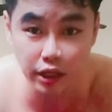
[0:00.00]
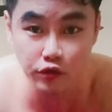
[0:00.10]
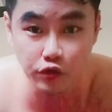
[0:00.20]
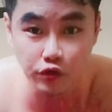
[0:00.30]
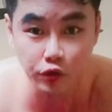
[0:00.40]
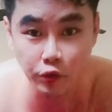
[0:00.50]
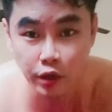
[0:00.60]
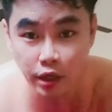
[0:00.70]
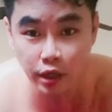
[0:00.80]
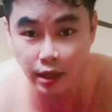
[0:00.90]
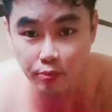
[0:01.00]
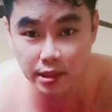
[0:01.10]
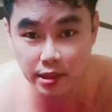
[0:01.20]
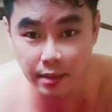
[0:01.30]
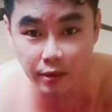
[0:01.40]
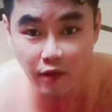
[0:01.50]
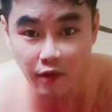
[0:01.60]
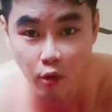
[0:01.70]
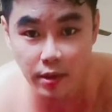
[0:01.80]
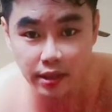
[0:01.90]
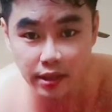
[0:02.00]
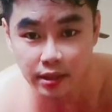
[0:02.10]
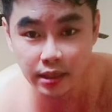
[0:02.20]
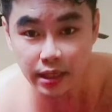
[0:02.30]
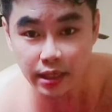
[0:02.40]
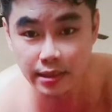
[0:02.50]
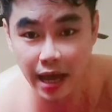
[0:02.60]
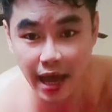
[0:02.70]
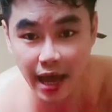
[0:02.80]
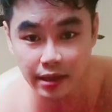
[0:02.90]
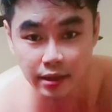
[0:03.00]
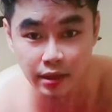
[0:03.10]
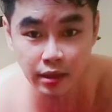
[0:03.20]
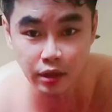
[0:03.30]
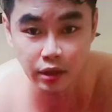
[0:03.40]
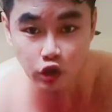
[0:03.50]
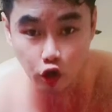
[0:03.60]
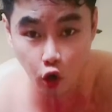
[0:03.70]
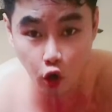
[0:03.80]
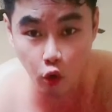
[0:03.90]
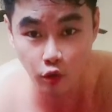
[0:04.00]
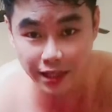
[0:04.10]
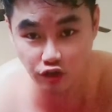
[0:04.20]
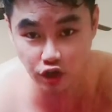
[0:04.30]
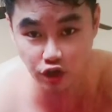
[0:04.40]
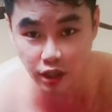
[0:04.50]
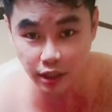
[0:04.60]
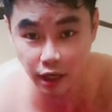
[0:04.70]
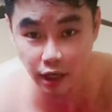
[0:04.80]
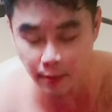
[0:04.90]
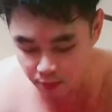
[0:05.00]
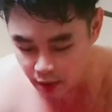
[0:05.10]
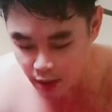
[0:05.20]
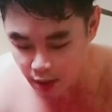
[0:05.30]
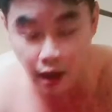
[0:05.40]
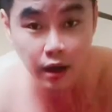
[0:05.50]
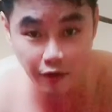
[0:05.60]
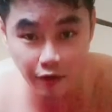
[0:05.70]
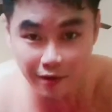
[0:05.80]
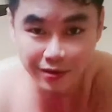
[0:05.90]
to the principle of moment? Is at your toe touching the ground.